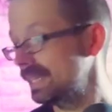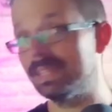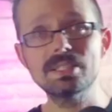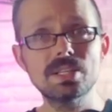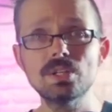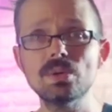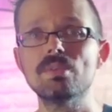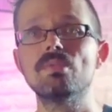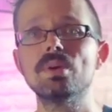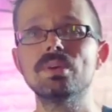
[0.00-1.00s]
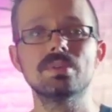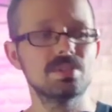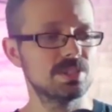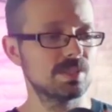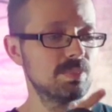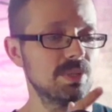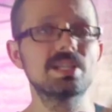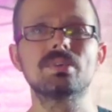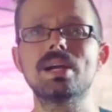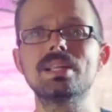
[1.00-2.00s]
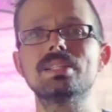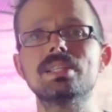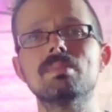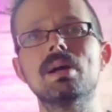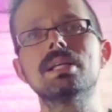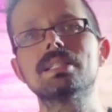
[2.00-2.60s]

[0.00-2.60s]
This can do it for you. Just plug it right into the mic